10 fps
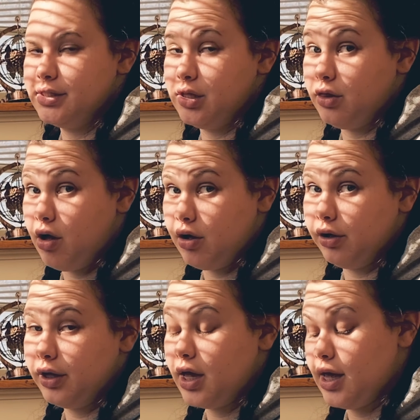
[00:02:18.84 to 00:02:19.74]
a
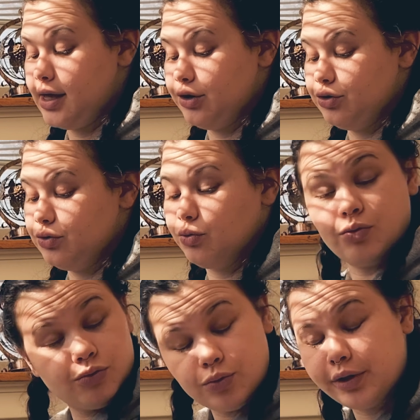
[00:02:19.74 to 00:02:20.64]
long and
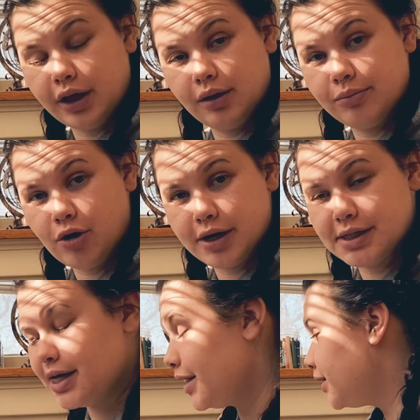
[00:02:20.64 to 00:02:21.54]
grueling
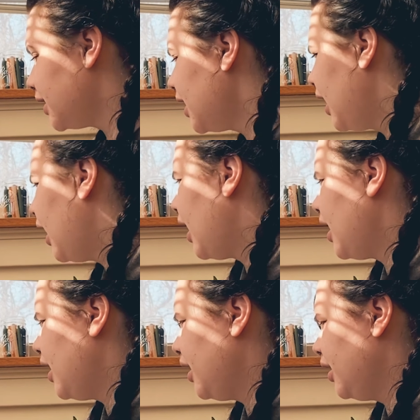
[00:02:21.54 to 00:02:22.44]
process,
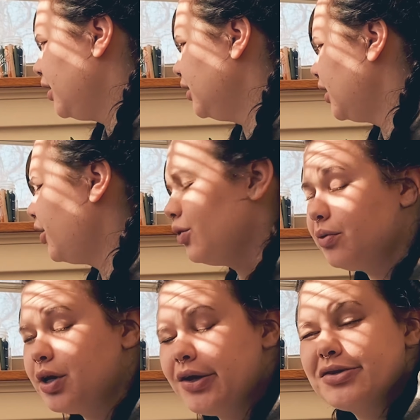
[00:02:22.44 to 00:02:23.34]
and I don't want
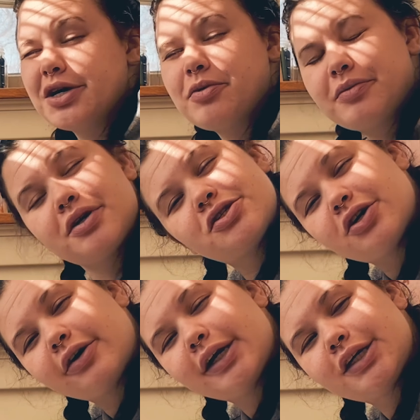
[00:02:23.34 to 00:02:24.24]
to use up all my
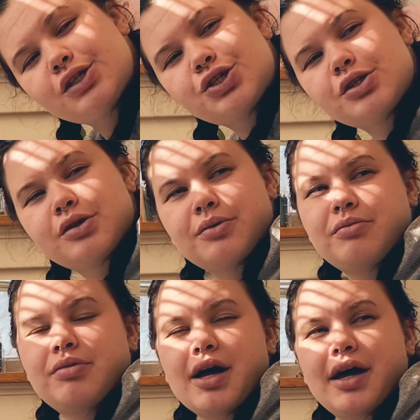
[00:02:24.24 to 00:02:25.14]
storage
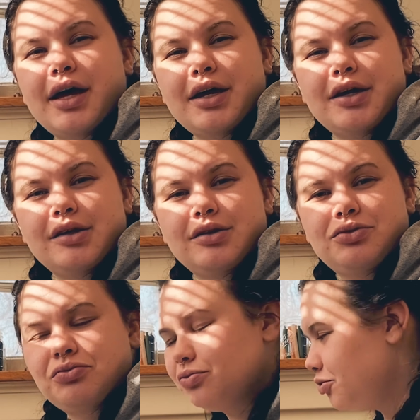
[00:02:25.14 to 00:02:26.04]
by
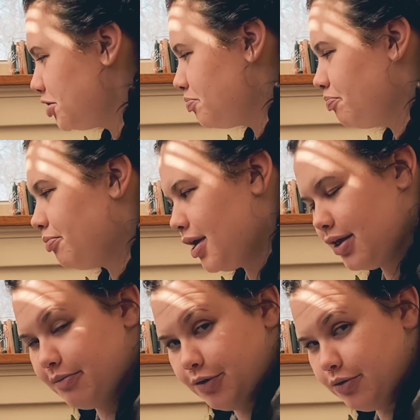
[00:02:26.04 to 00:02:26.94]
just
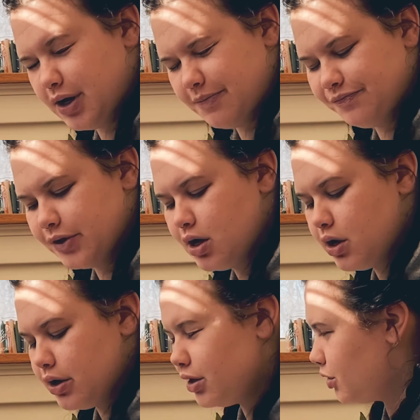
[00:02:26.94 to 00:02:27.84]
getting the moon in.
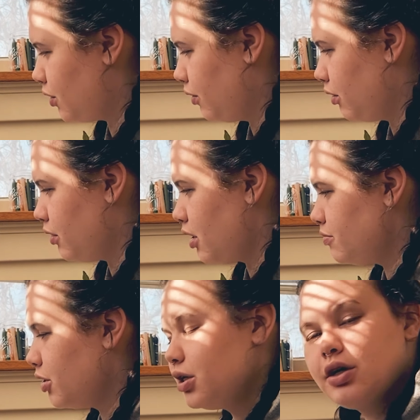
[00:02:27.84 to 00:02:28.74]
So I'm
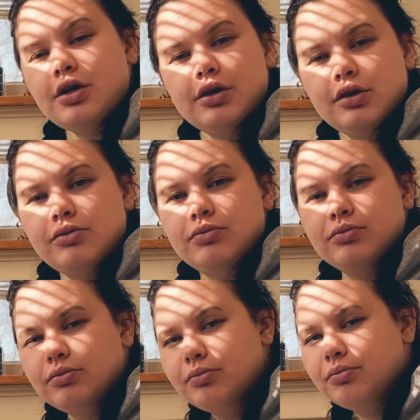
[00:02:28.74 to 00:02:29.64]
gonna
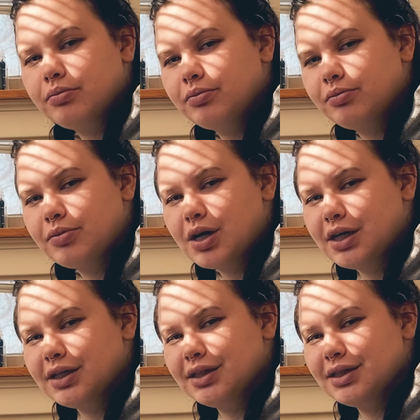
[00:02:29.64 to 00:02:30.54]

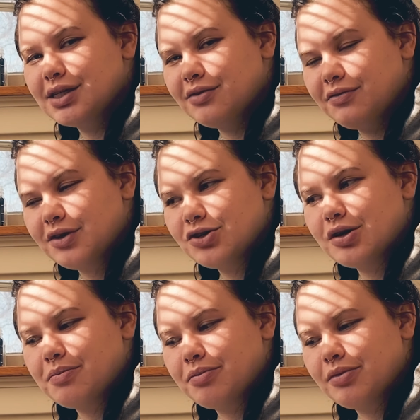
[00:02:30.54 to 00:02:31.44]
pause and finish
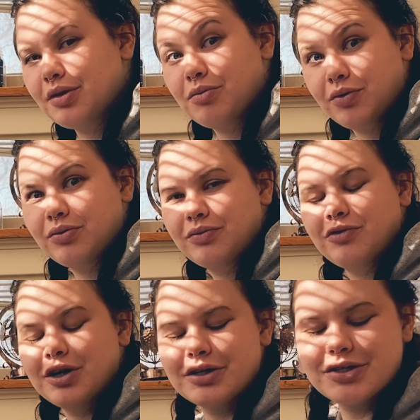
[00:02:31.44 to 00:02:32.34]
up the moon
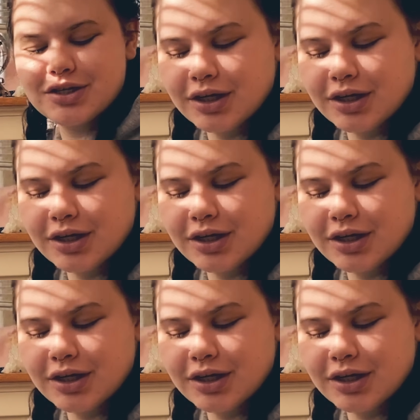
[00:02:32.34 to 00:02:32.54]
first.